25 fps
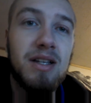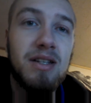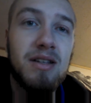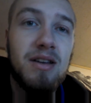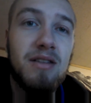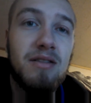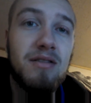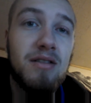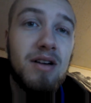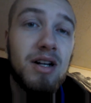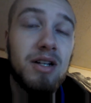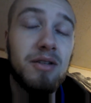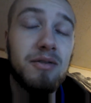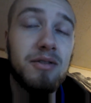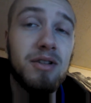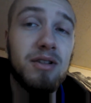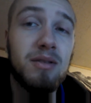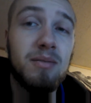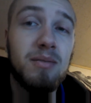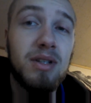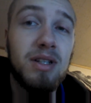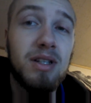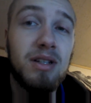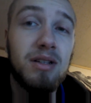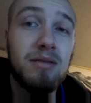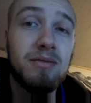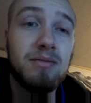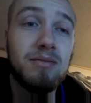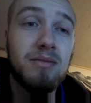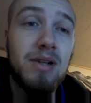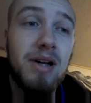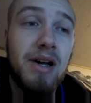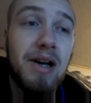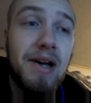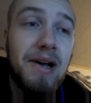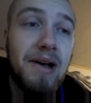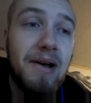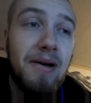as I thought it was going to be
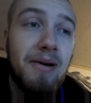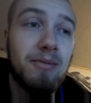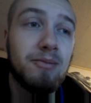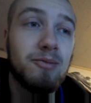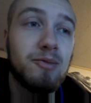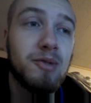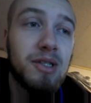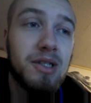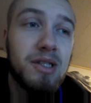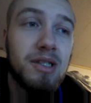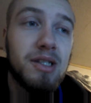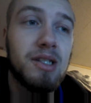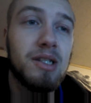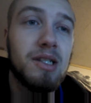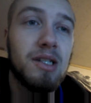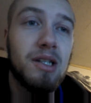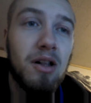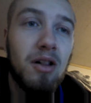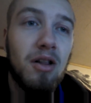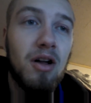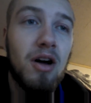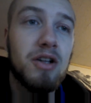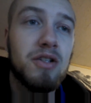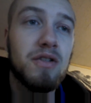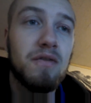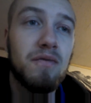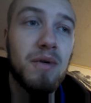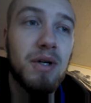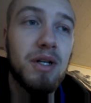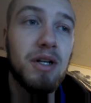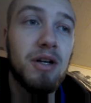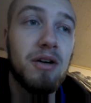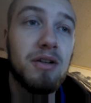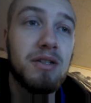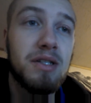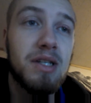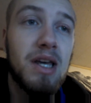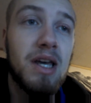um, with the, the launch of
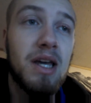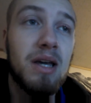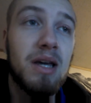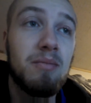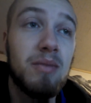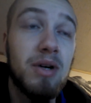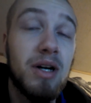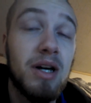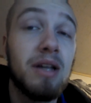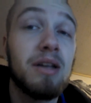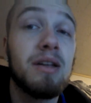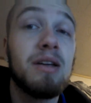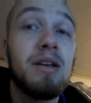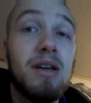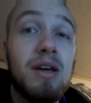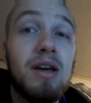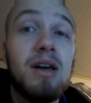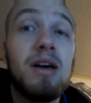Windows 8, but